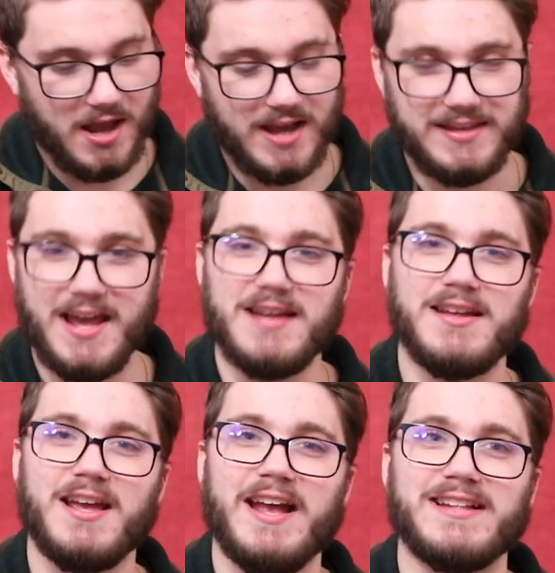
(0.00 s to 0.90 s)

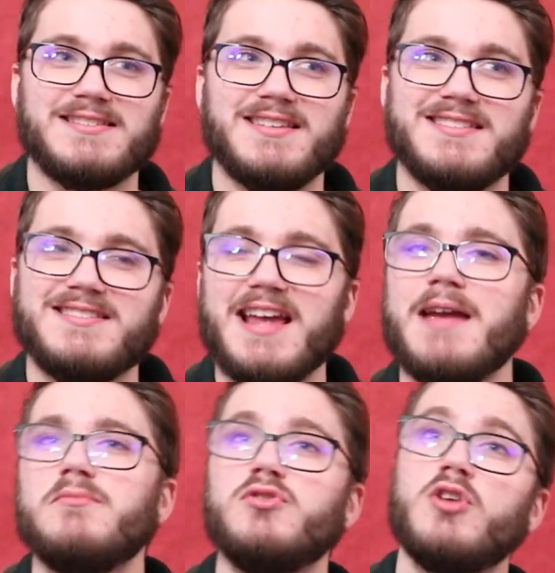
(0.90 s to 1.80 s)
Again, it's the
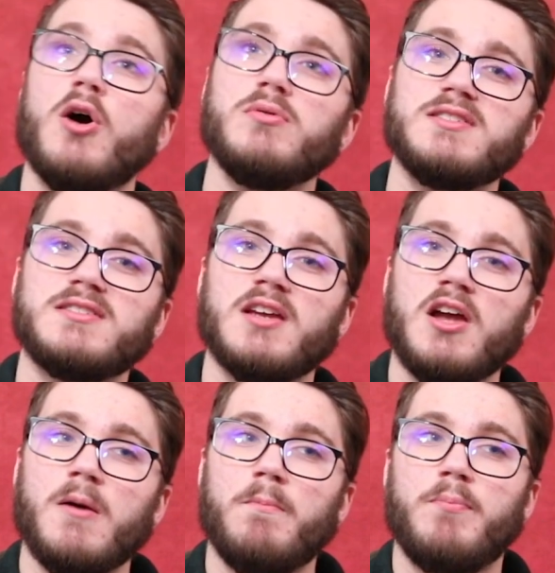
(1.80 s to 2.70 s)
same notes,
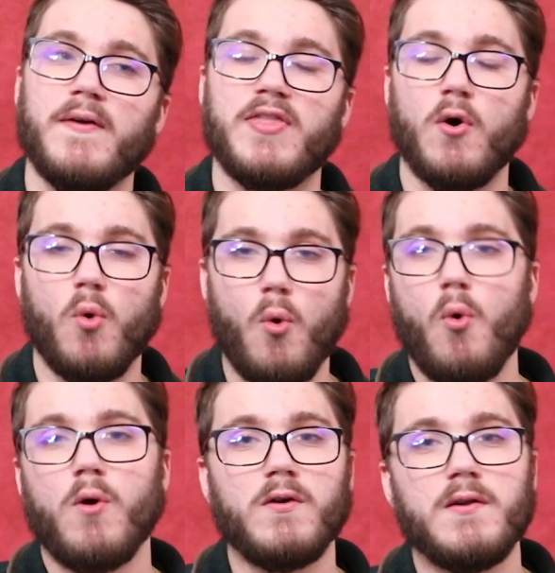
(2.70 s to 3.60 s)
but the
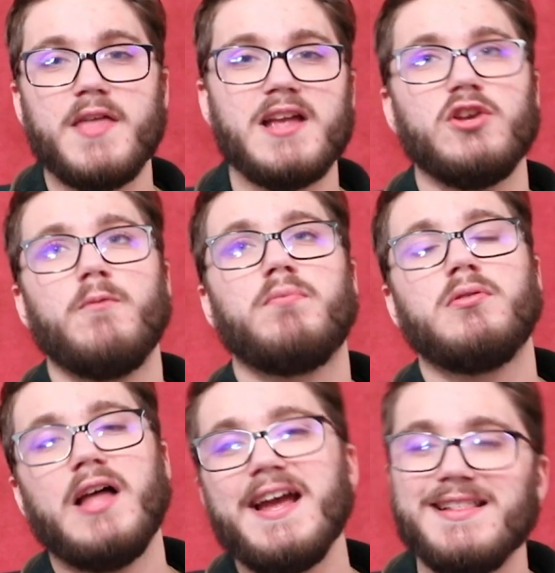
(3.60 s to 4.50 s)
order that you
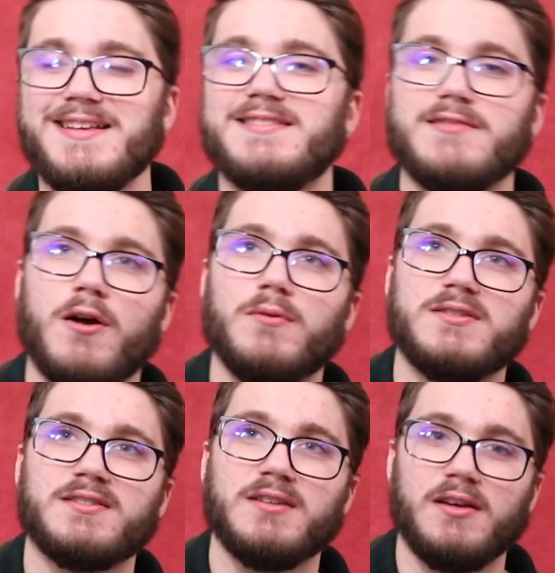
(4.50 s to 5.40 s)
play these
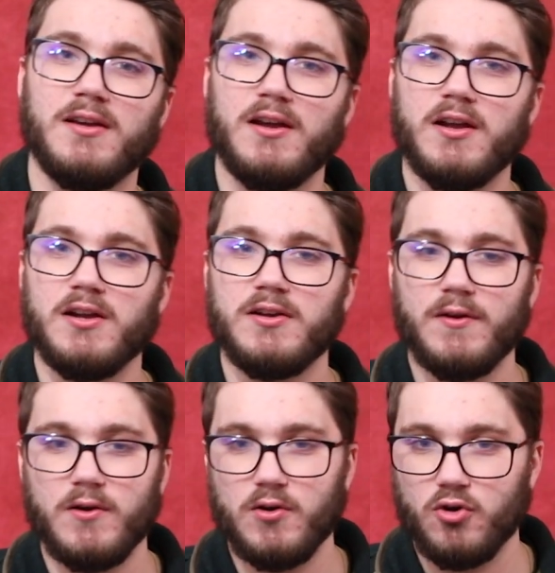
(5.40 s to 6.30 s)
notes
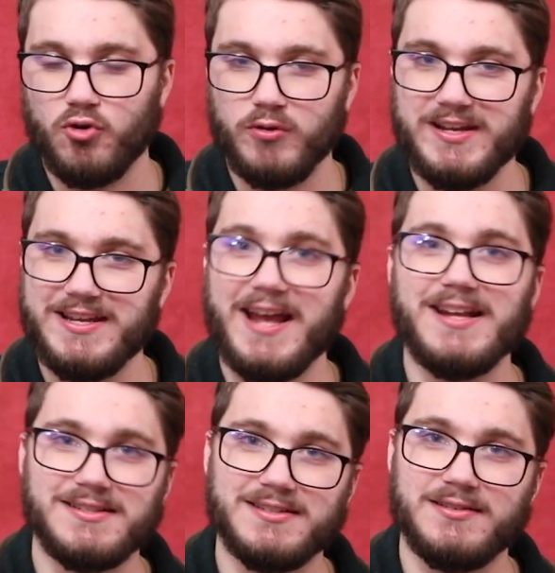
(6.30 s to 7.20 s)

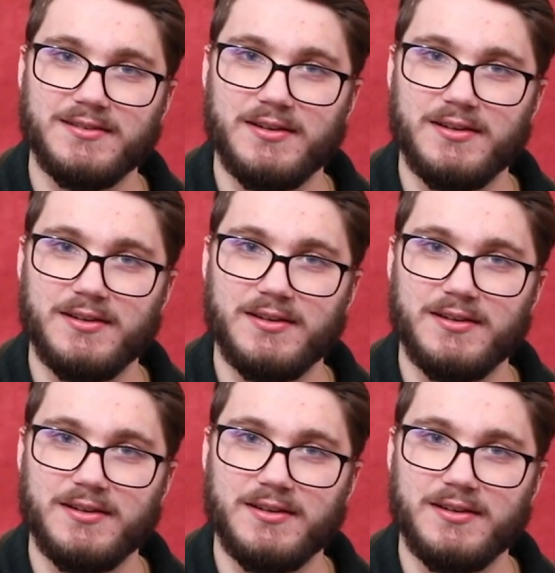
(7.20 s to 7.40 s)
creates